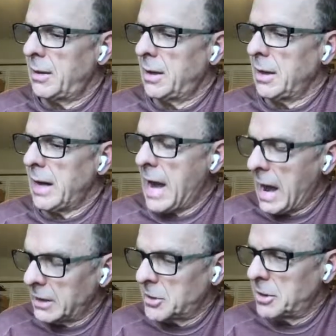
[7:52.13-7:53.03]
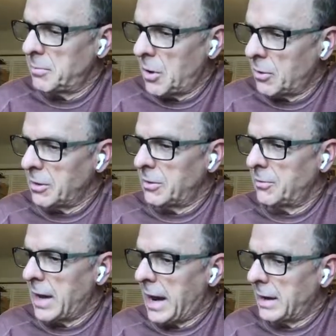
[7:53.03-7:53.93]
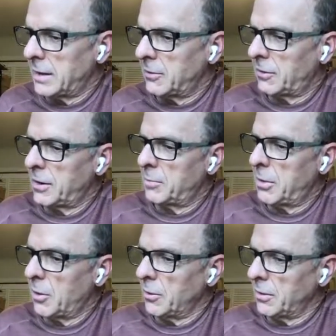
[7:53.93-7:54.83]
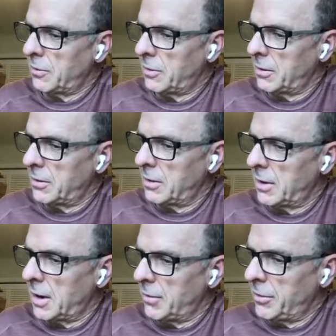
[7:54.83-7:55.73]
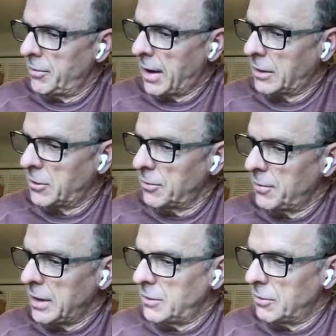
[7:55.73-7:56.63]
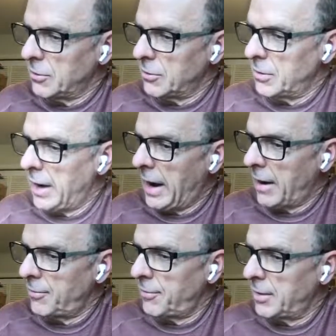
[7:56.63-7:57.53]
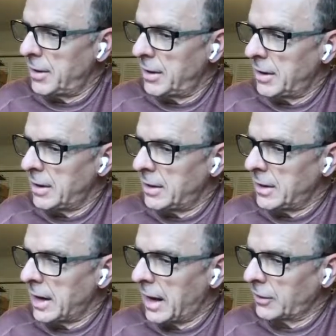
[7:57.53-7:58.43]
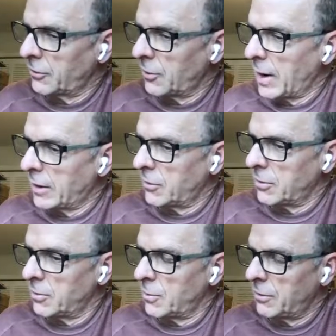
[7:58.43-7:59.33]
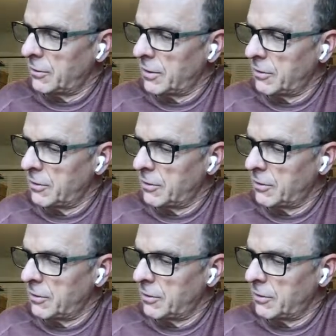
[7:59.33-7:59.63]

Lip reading: the x component of that is the component of the vector v2f in the x direction, which is